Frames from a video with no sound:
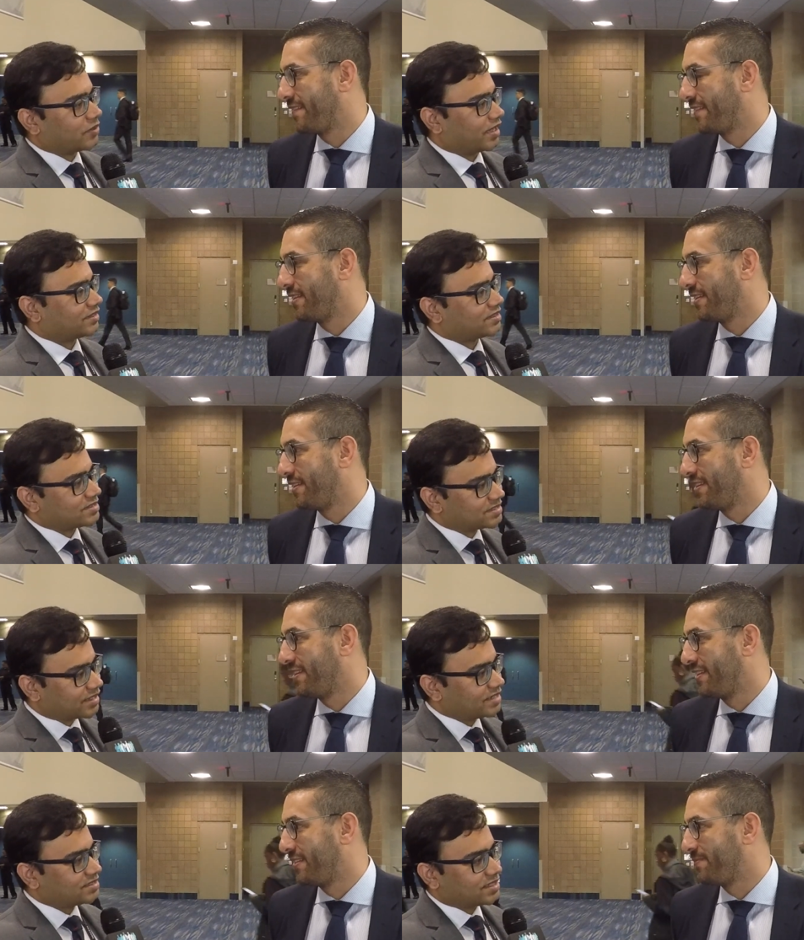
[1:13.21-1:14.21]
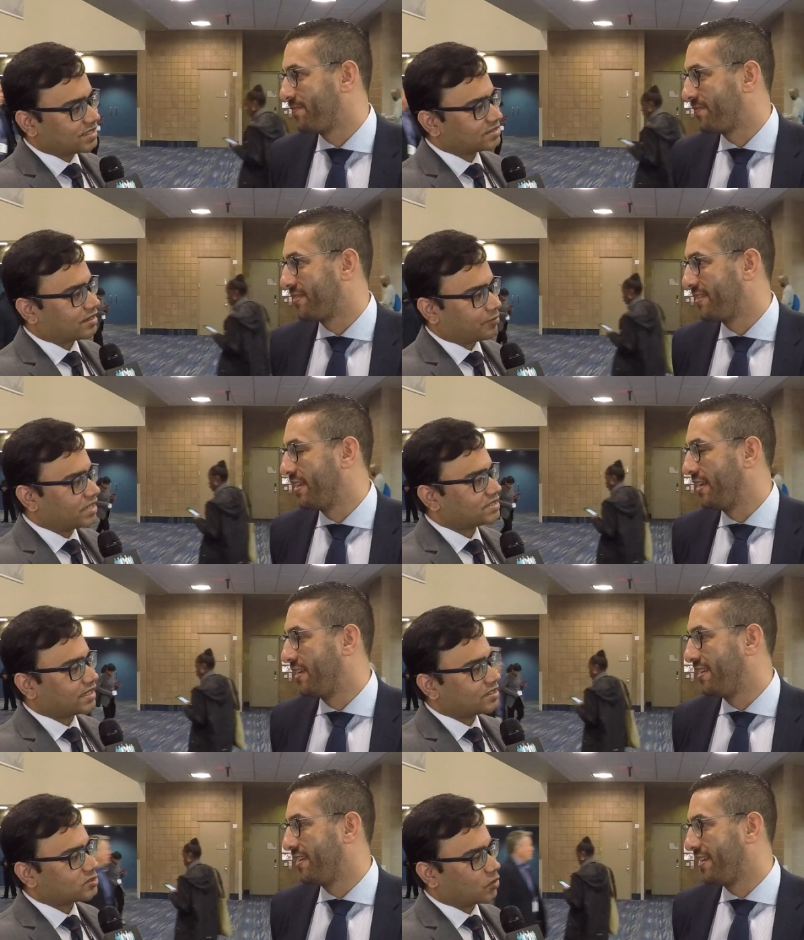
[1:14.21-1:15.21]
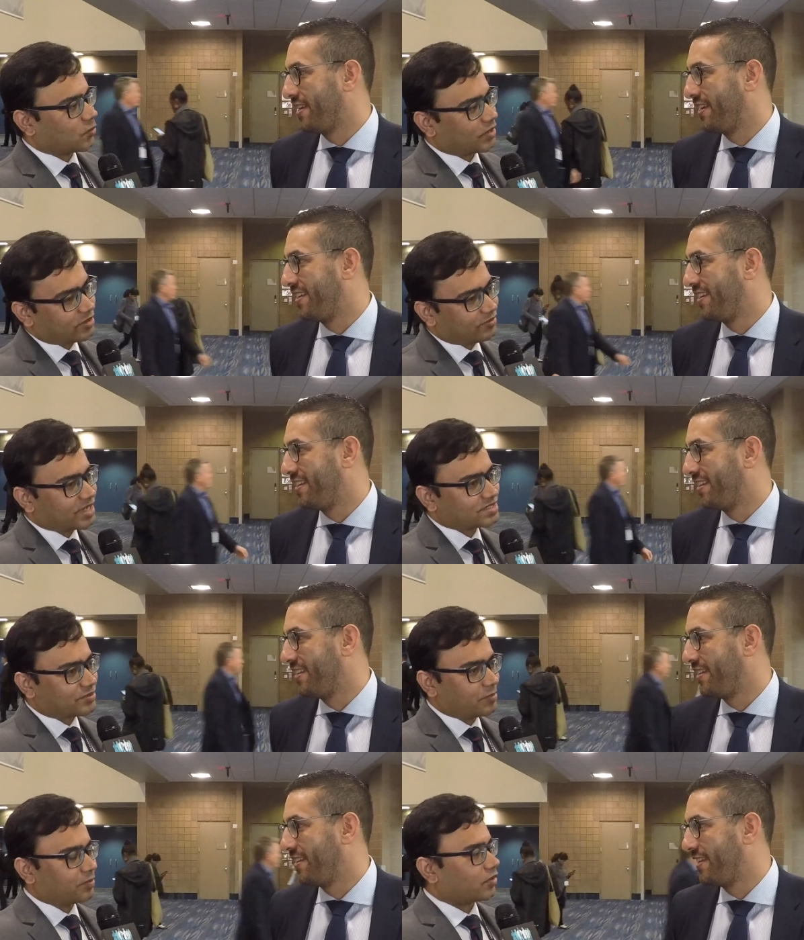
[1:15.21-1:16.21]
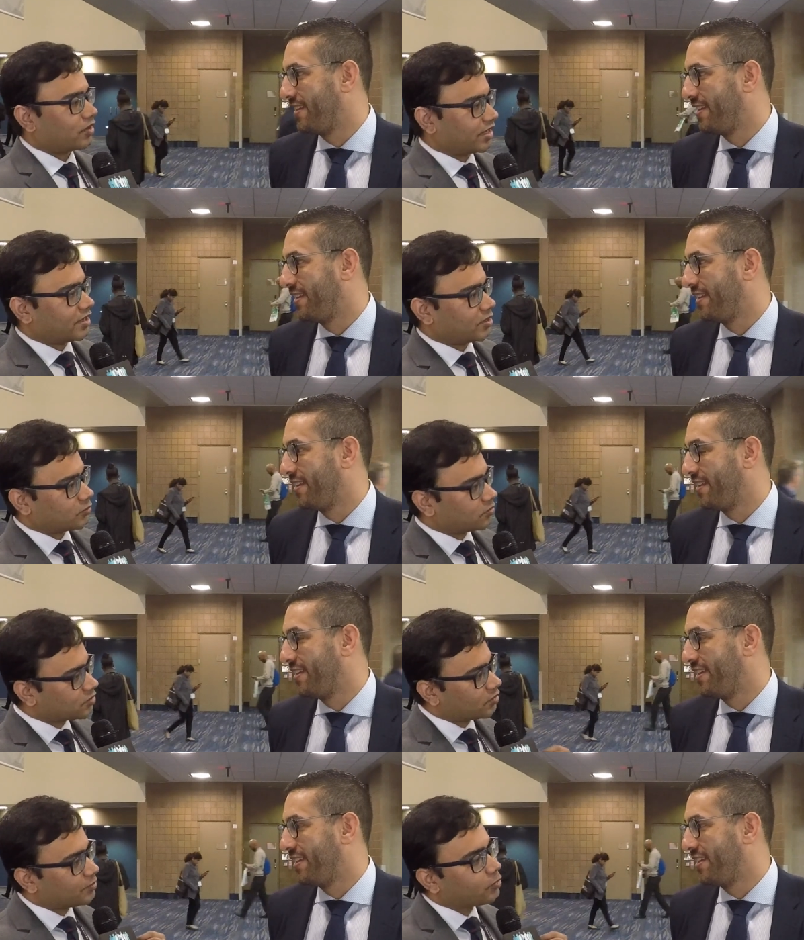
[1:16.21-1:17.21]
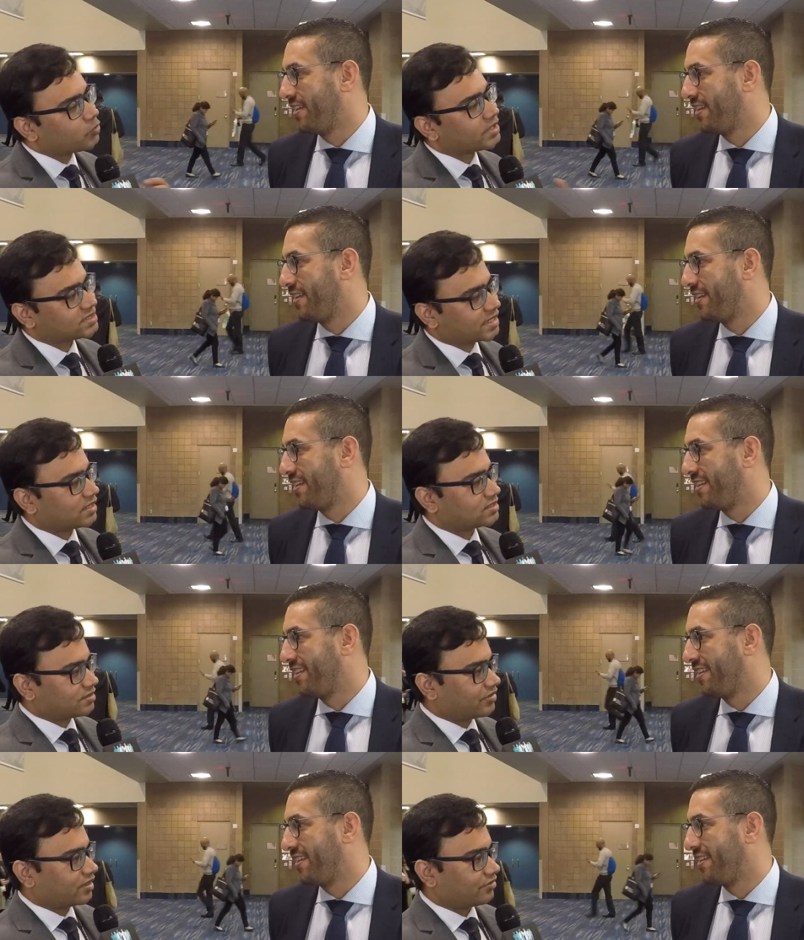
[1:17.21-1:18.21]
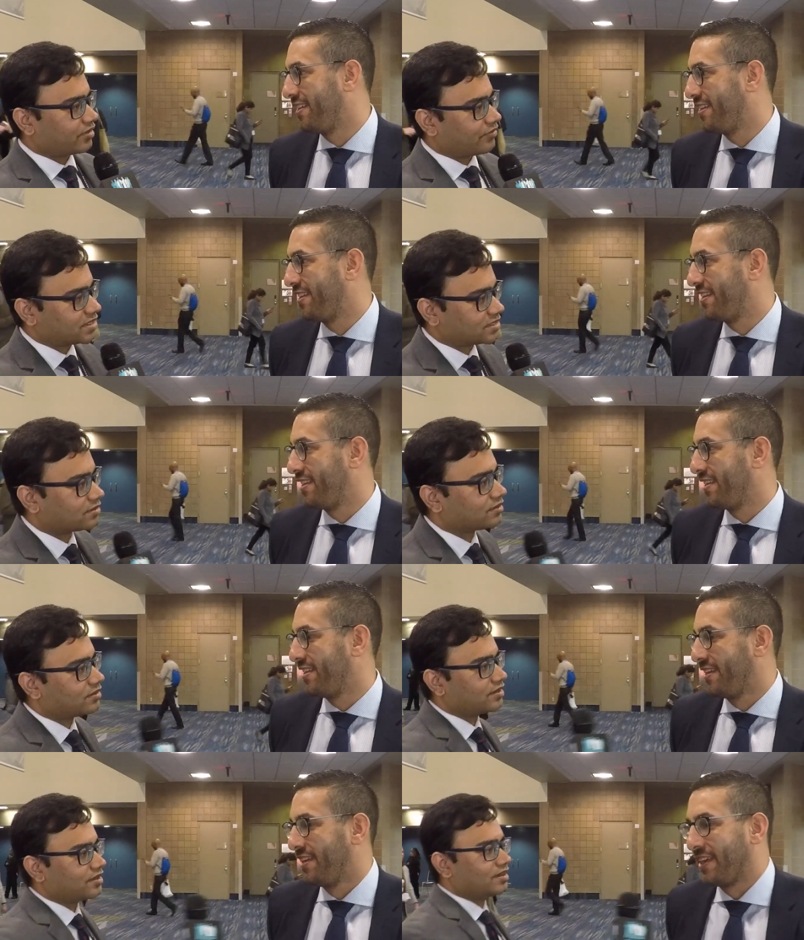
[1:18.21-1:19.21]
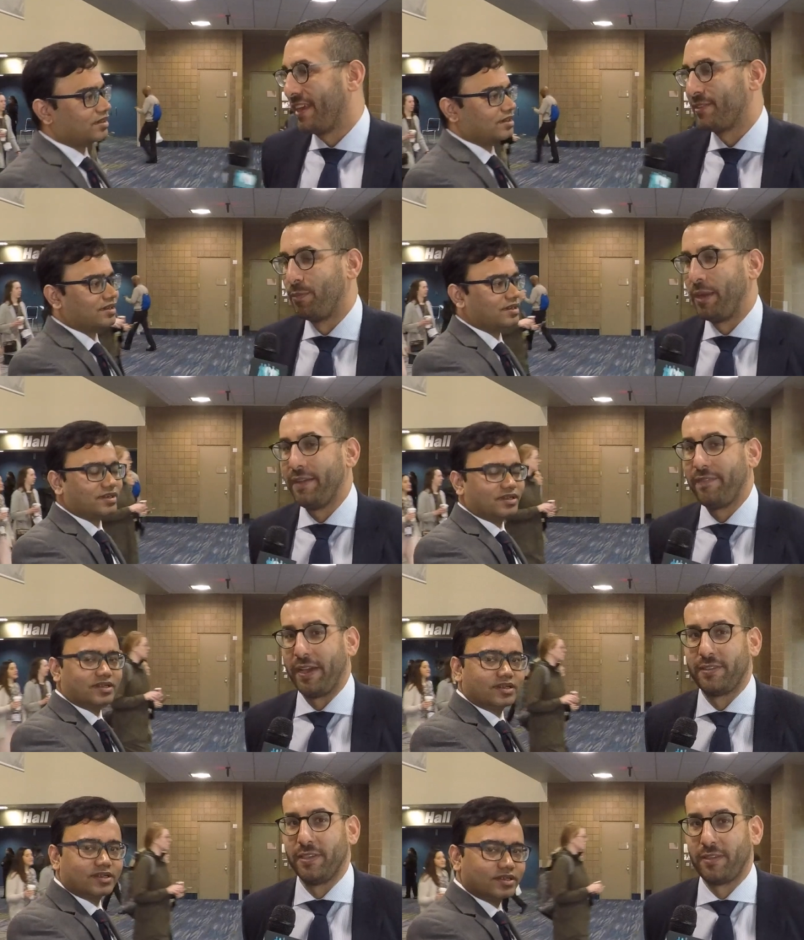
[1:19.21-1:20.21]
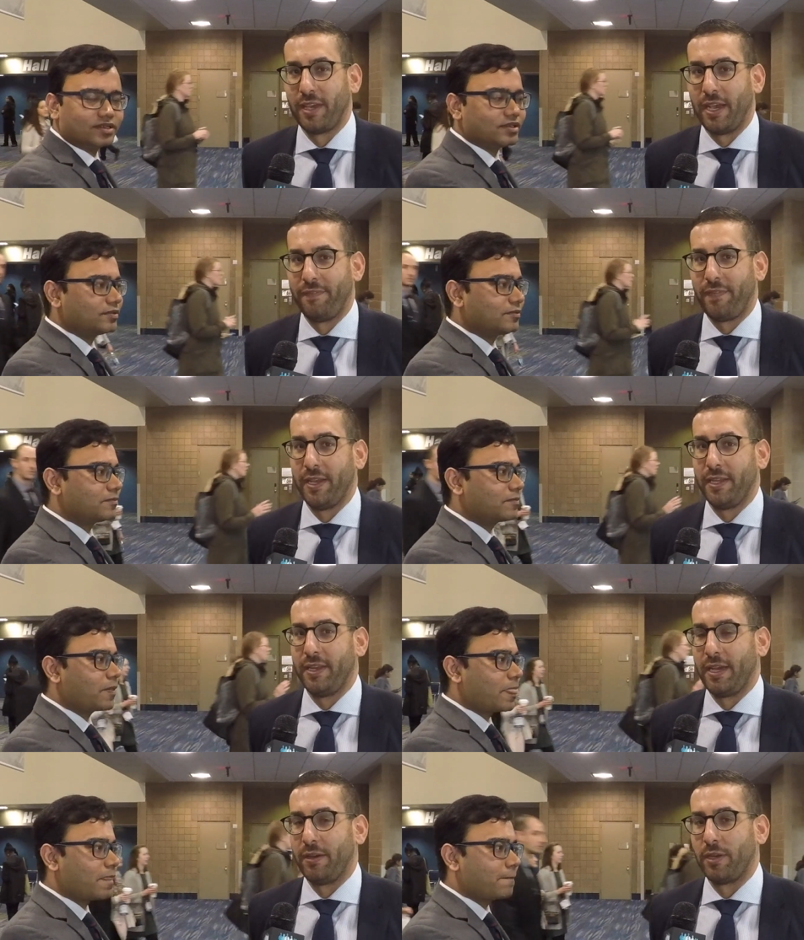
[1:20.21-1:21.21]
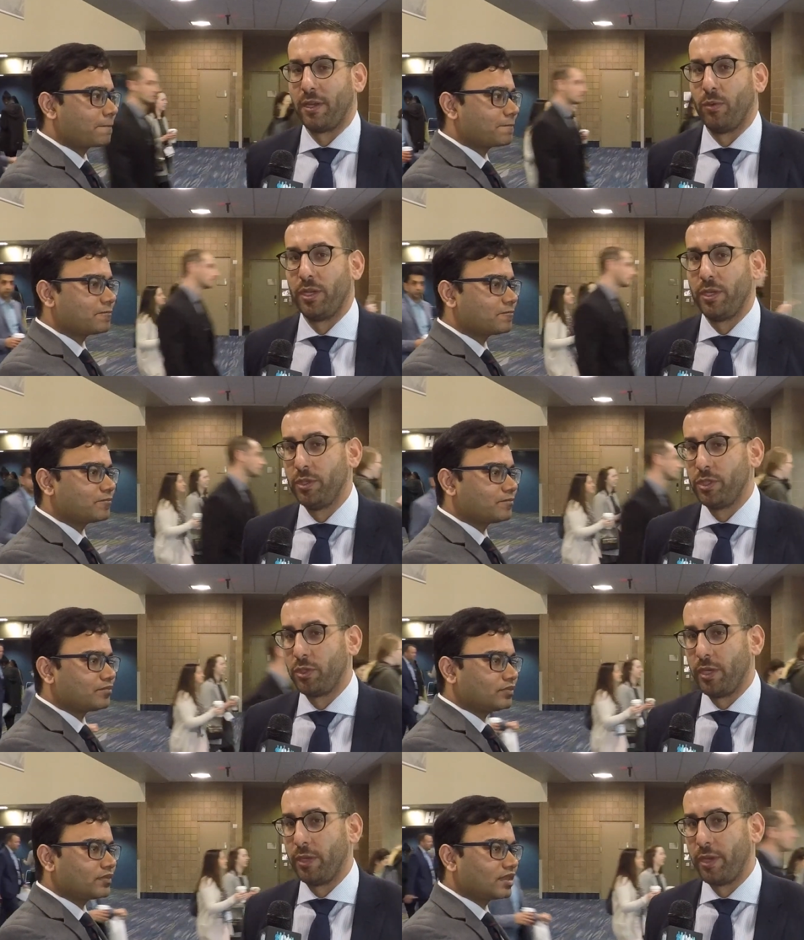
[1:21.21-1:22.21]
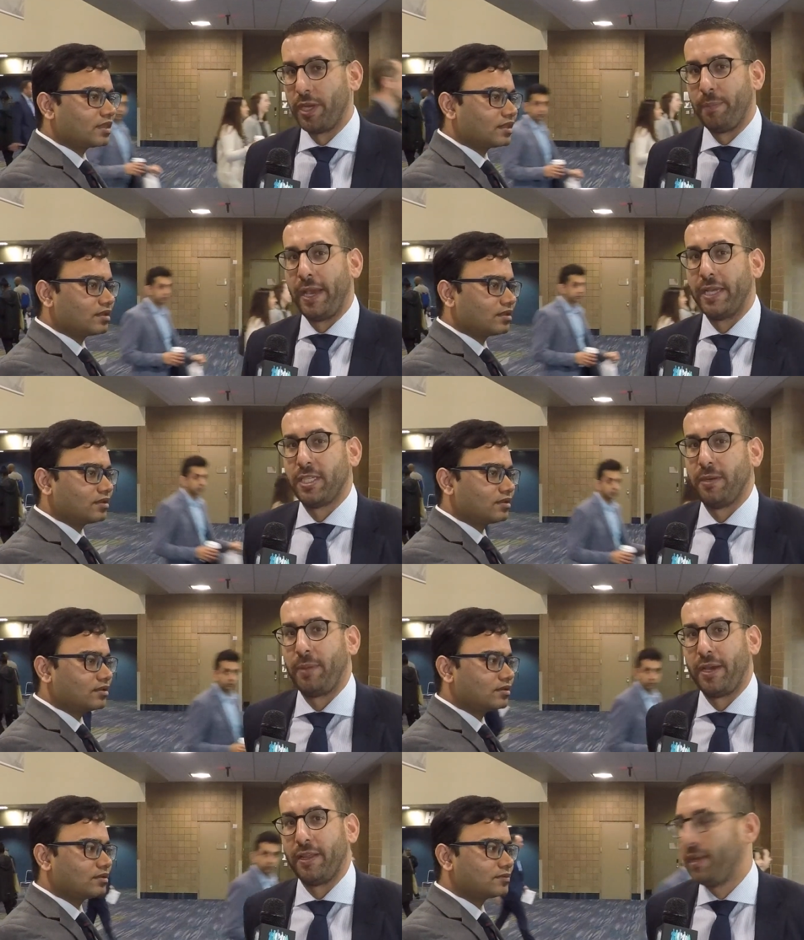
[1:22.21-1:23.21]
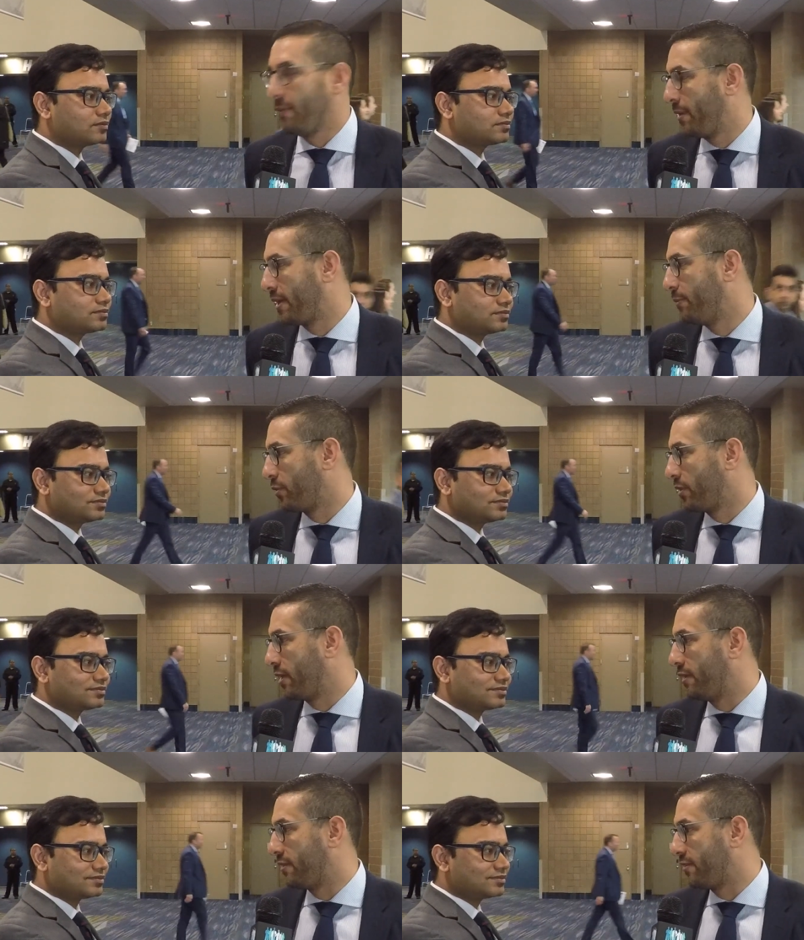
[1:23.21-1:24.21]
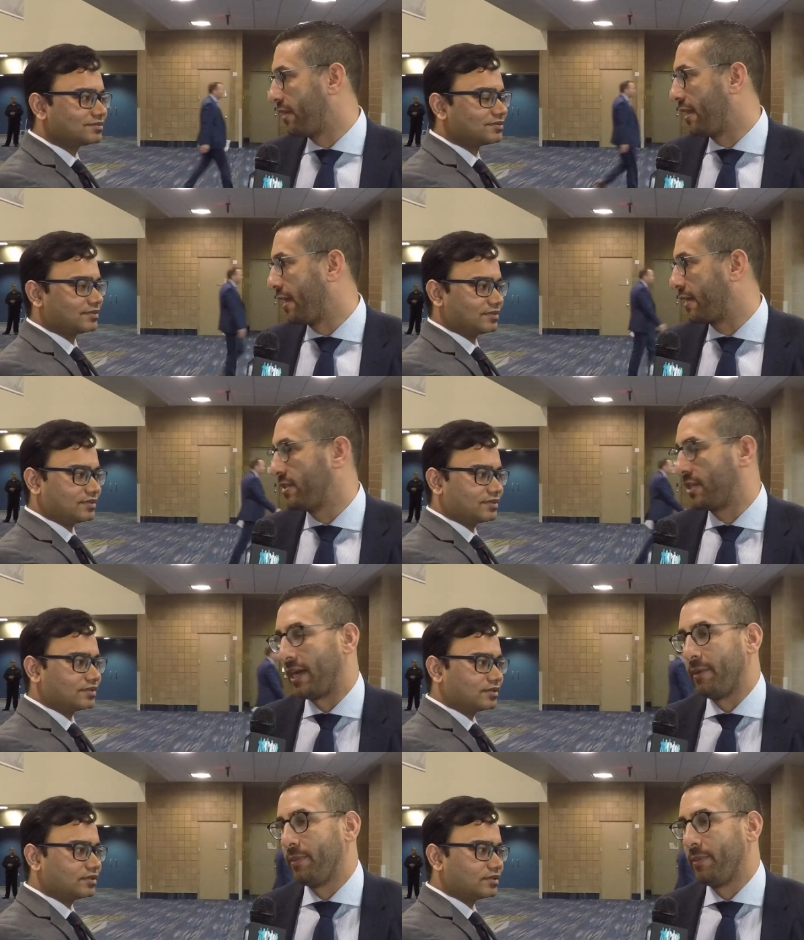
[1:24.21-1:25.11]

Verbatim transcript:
Speaker 1: like the, these crazy things are amazing. So, what do you advise for people who are looking into to improve their skills in the field of intervention?
Speaker 2: Yeah, so my advice is uh, I find out uh, what you enjoy and what you're passionate about, and then it becomes really easy. It's not like a job,